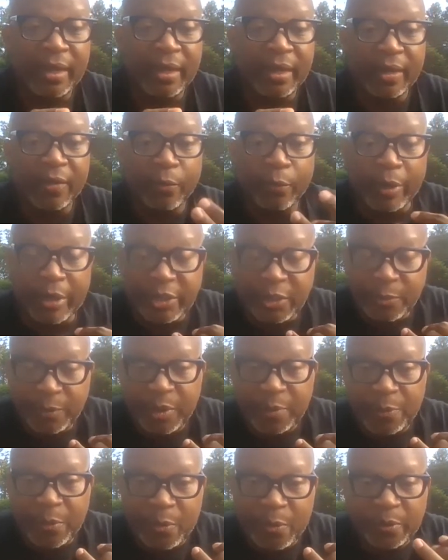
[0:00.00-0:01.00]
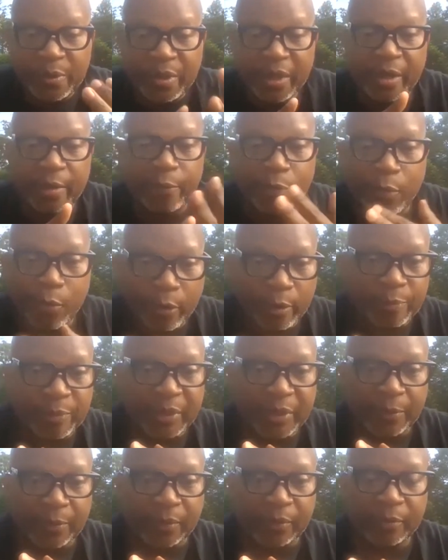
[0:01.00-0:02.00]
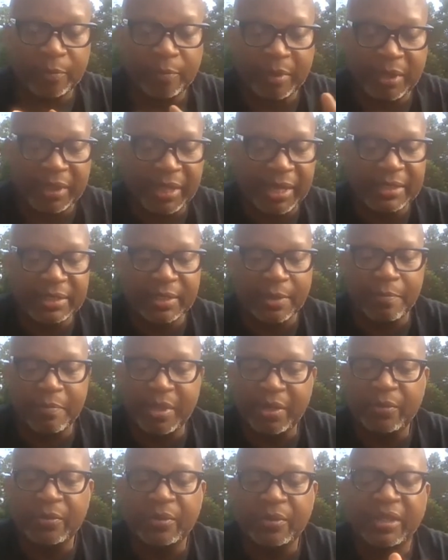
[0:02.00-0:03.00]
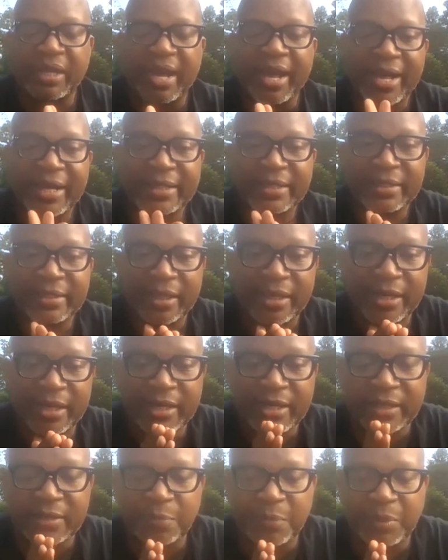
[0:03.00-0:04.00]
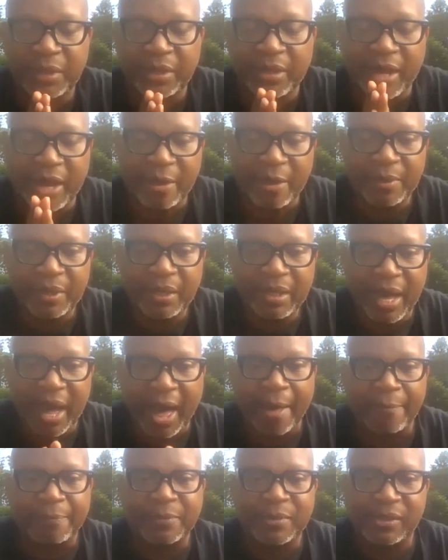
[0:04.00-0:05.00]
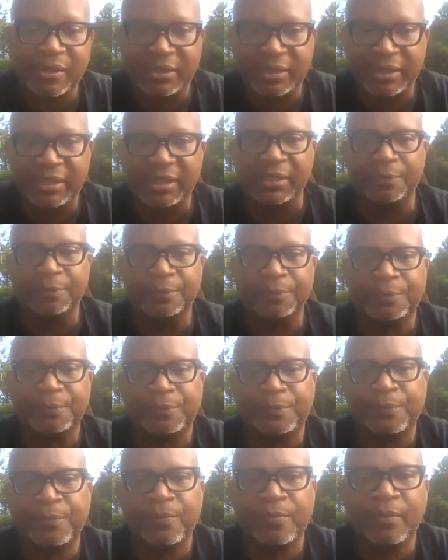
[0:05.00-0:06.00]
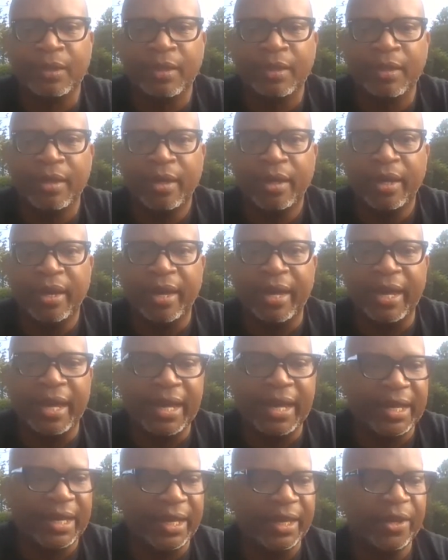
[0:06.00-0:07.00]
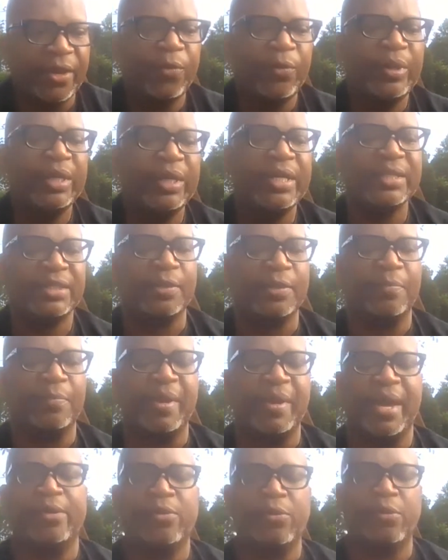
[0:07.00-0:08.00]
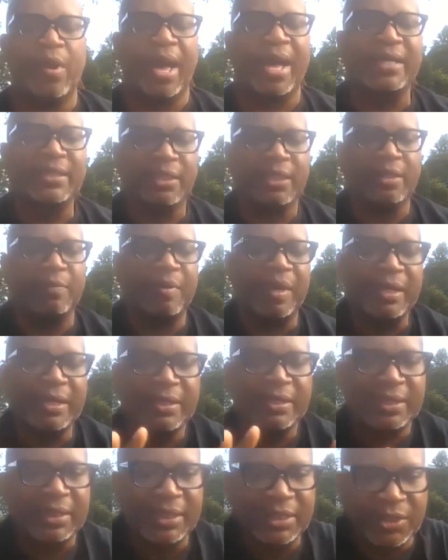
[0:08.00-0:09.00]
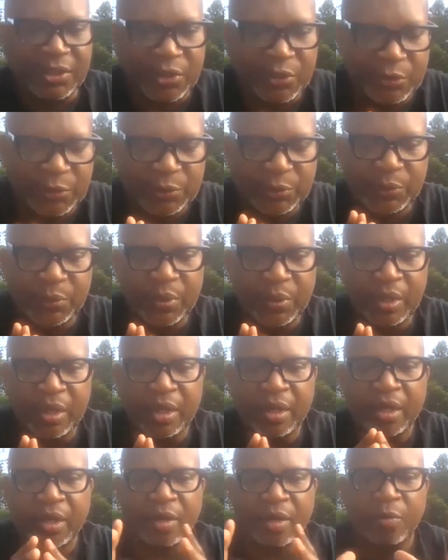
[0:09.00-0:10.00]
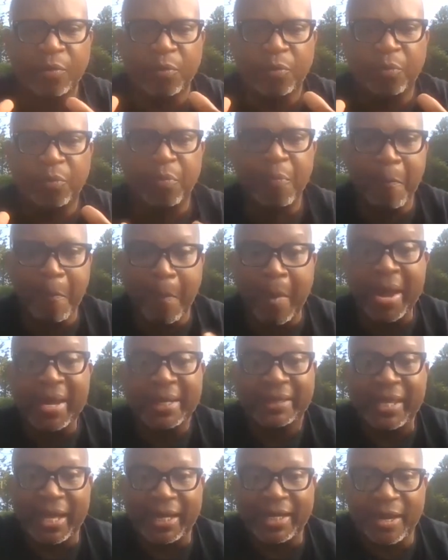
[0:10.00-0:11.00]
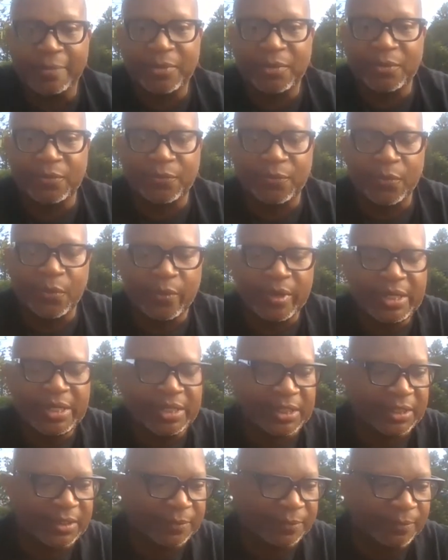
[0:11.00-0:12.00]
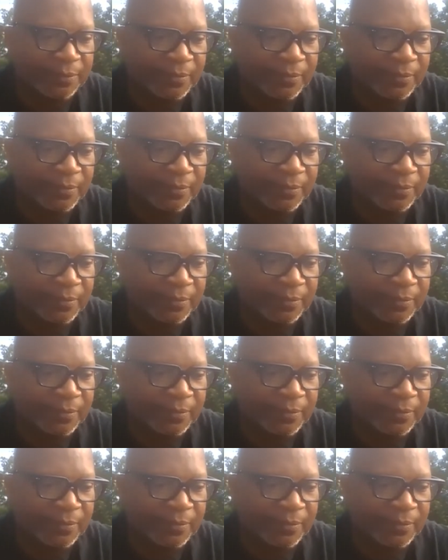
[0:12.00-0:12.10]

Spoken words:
Rich people and poor people, because the middle class is becoming obsolete. And here he is, a man who has the ability to make that come to fruition.